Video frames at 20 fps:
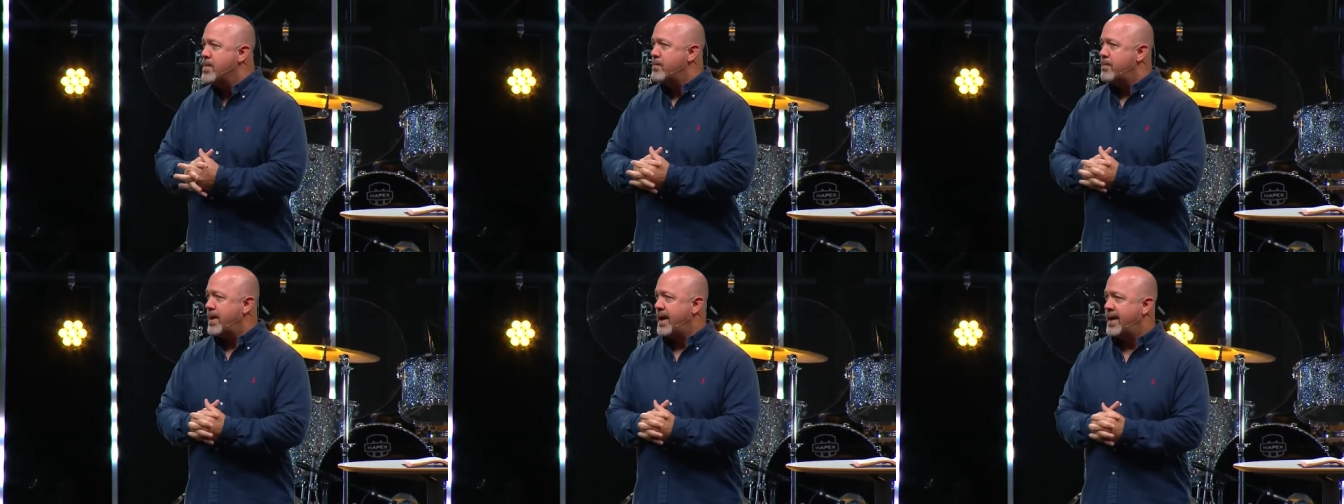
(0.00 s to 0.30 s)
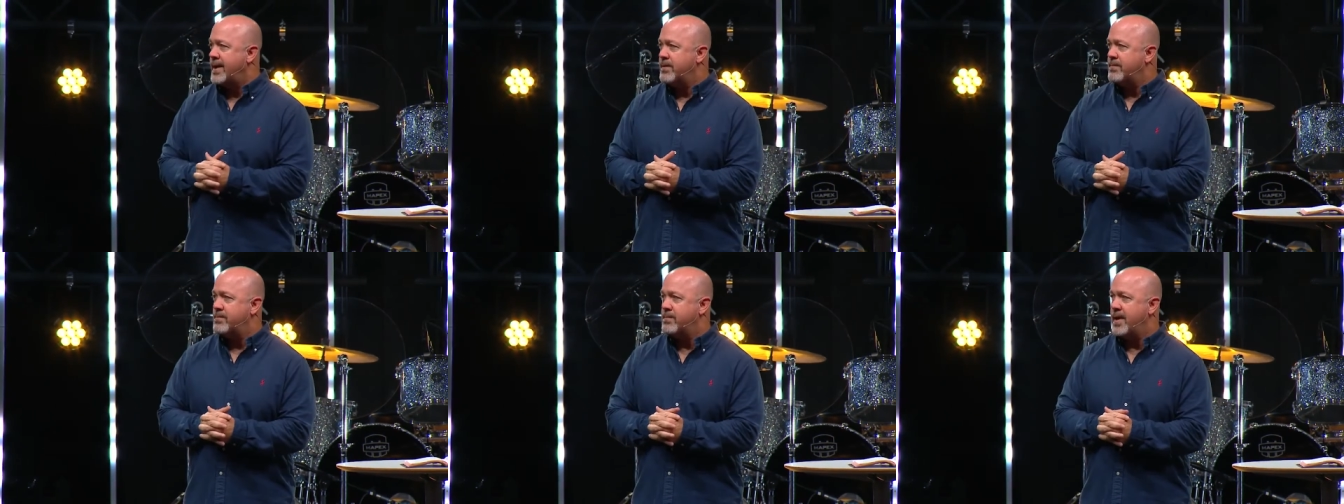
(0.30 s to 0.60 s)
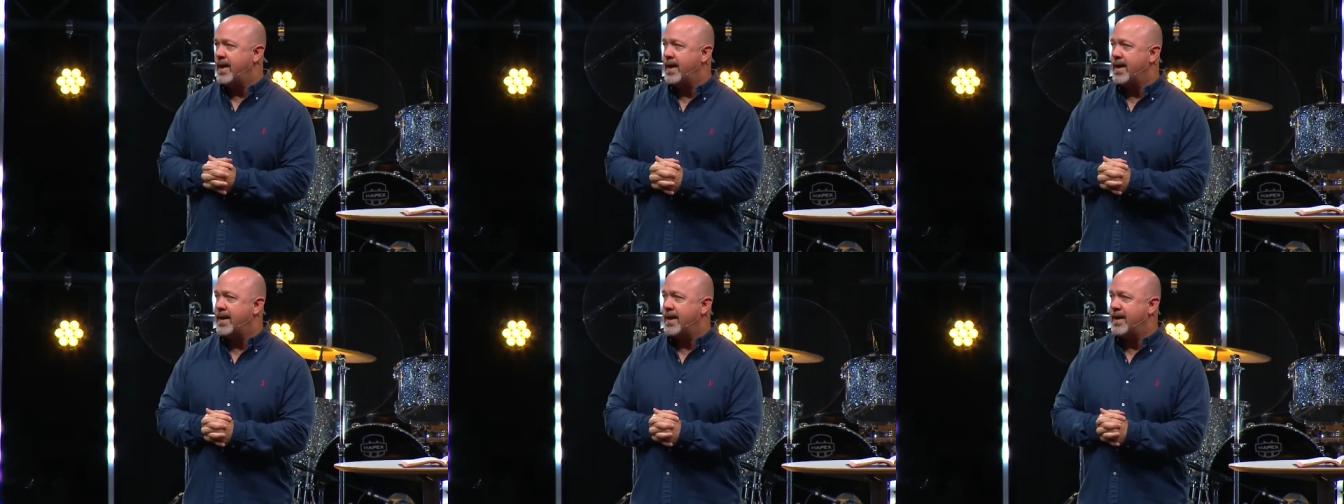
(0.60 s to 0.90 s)
Peyton
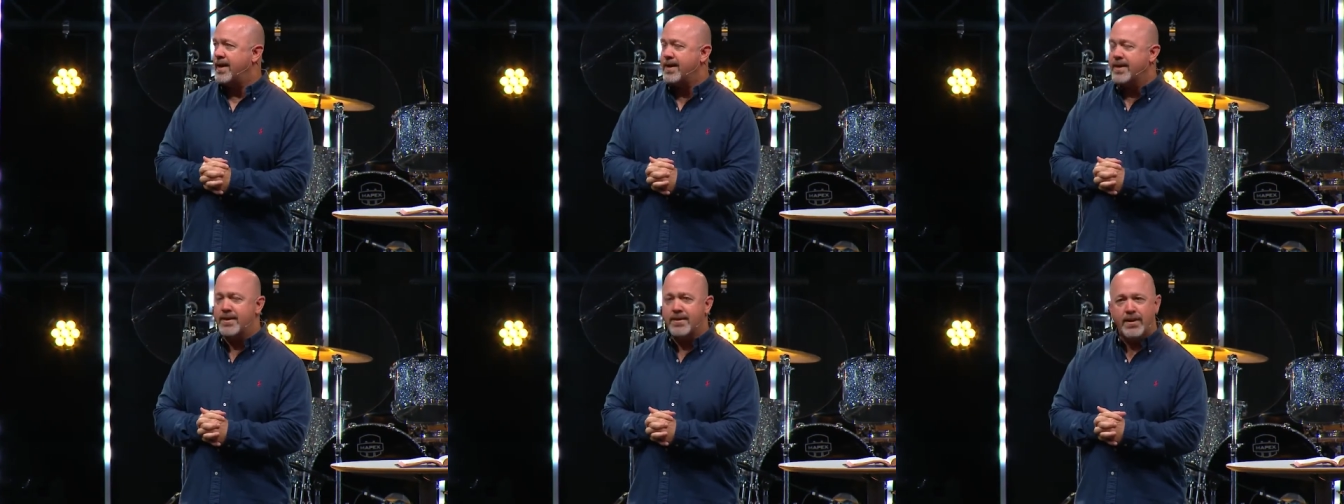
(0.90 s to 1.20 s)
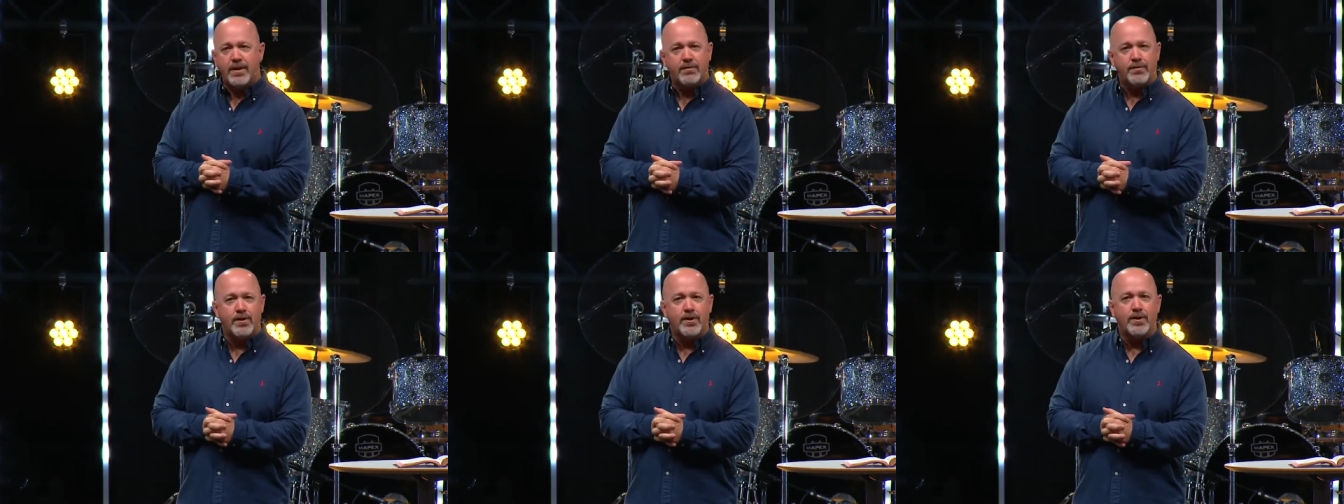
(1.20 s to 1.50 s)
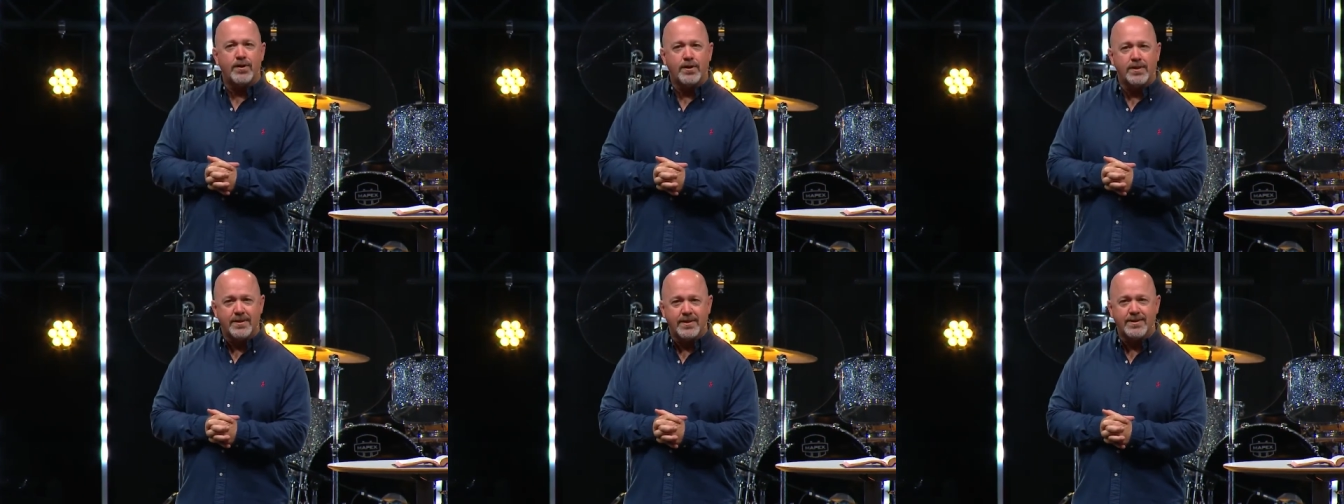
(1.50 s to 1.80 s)
Manning. You ever
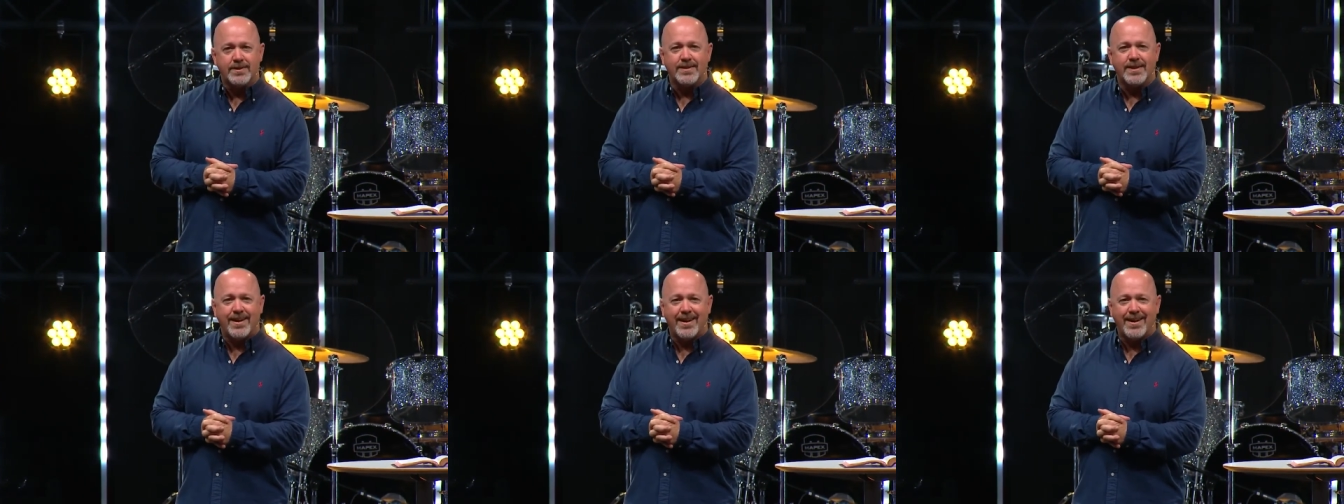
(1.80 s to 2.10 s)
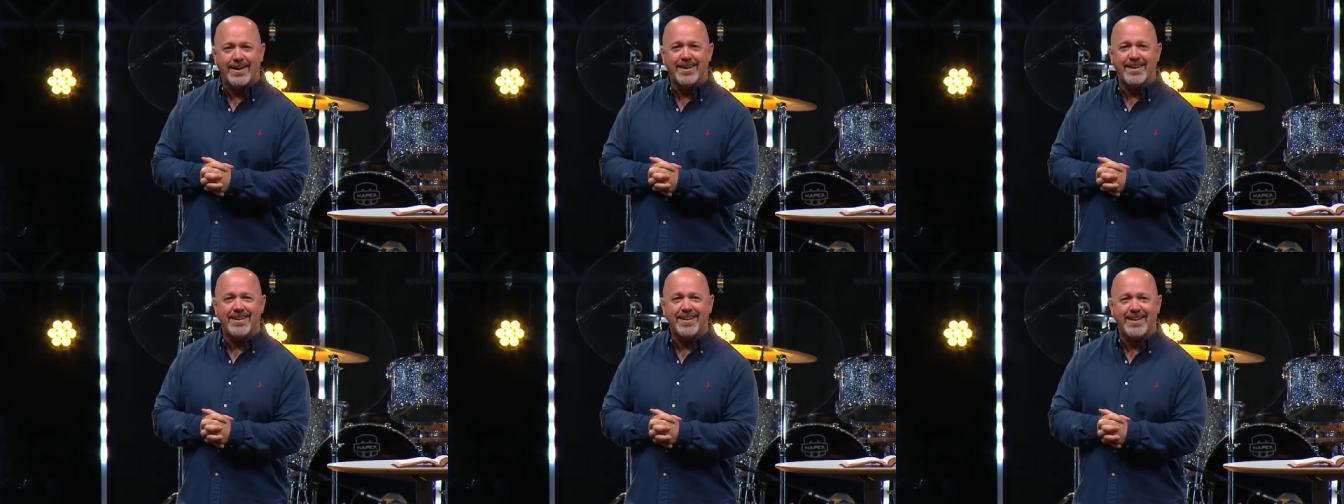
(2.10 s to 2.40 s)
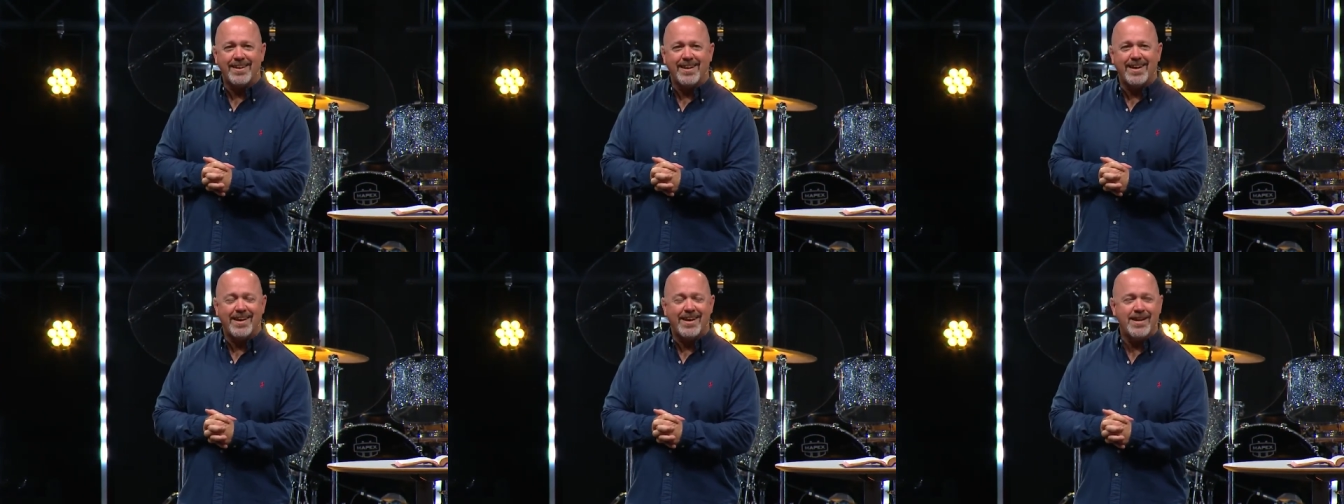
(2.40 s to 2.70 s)
heard of this guy?
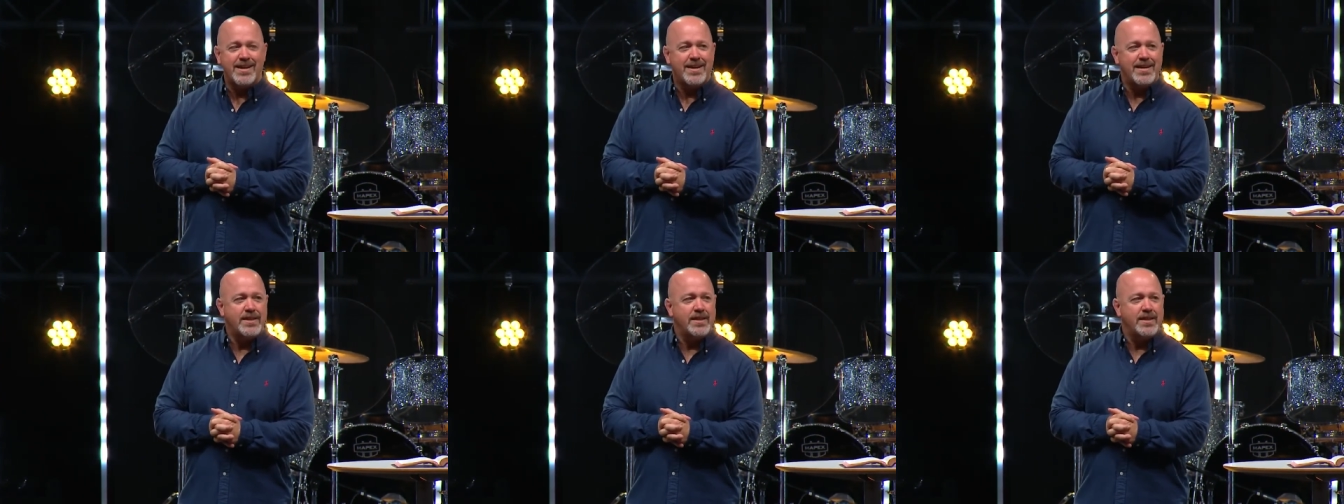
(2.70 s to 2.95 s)
Yeah.